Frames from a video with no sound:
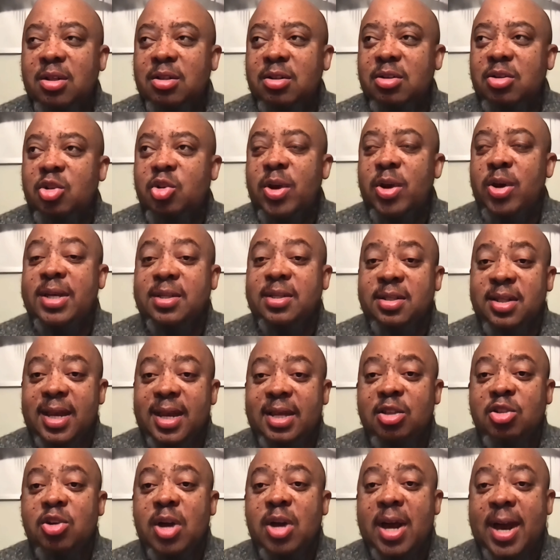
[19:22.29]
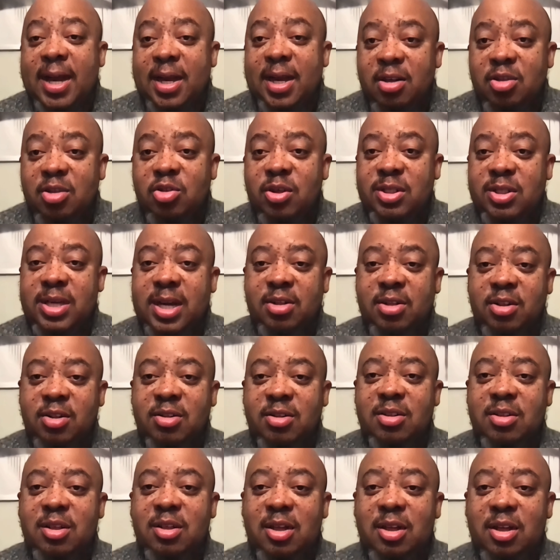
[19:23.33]
trace and track
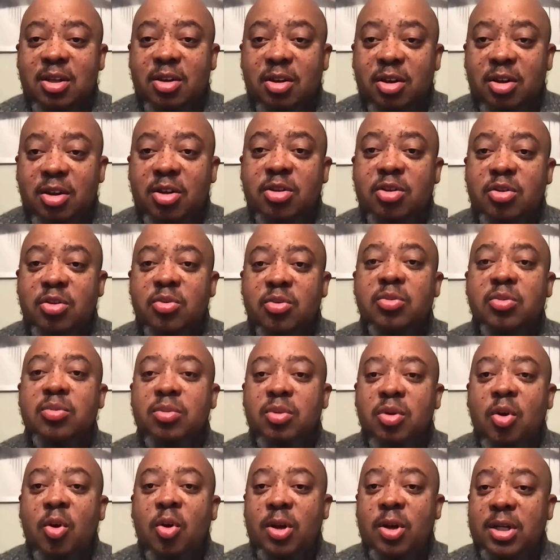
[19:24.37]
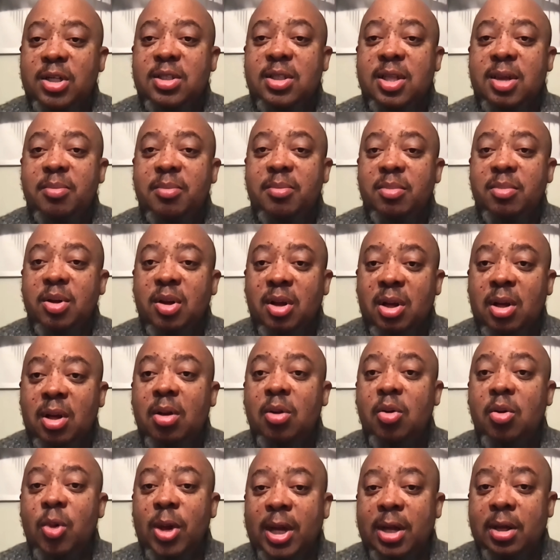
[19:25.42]
transactions in order to audit them a
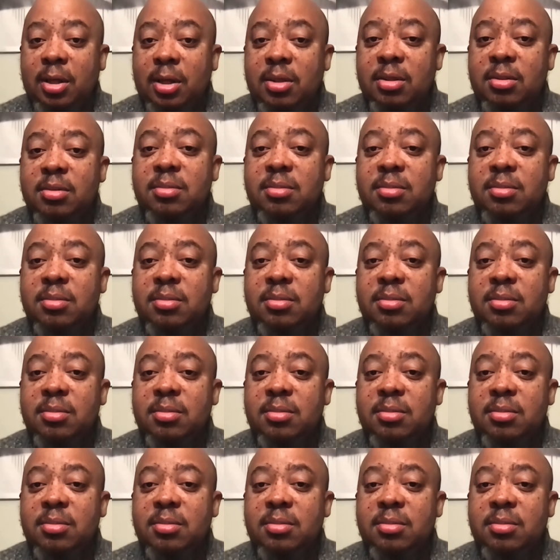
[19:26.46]
lot quicker.